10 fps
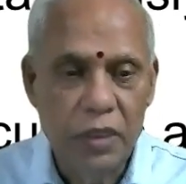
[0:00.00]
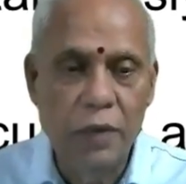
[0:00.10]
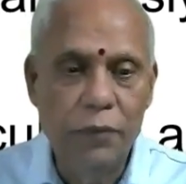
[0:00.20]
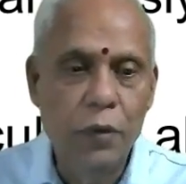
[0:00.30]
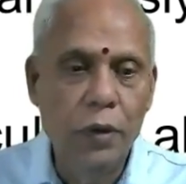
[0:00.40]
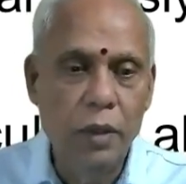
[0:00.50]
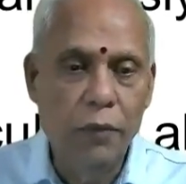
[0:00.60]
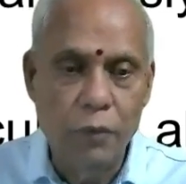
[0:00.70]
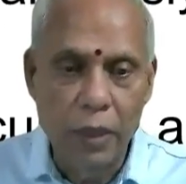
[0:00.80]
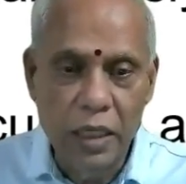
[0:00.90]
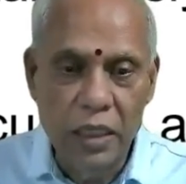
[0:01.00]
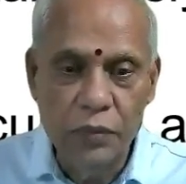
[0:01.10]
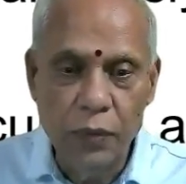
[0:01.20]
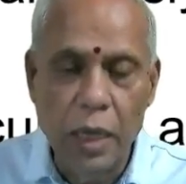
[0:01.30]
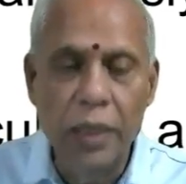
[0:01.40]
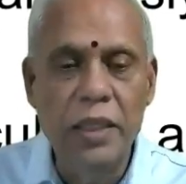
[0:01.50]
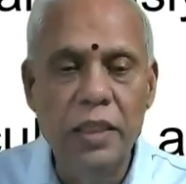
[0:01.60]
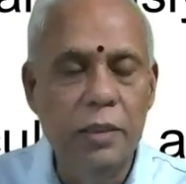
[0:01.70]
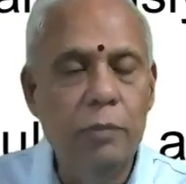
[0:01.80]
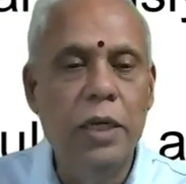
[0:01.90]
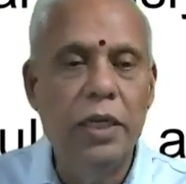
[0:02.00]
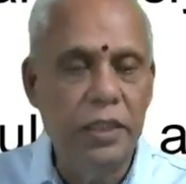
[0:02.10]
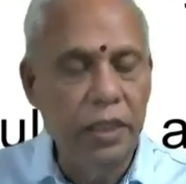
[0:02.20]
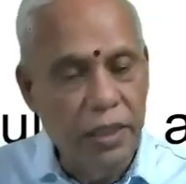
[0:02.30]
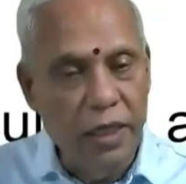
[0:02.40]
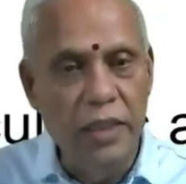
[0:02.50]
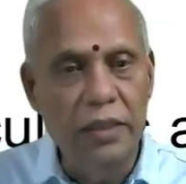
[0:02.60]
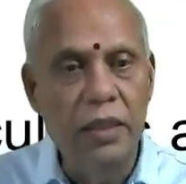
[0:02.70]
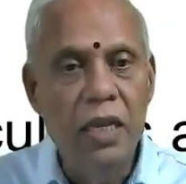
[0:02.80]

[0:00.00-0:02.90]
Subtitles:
Therefore, if one is false, and the similar is the case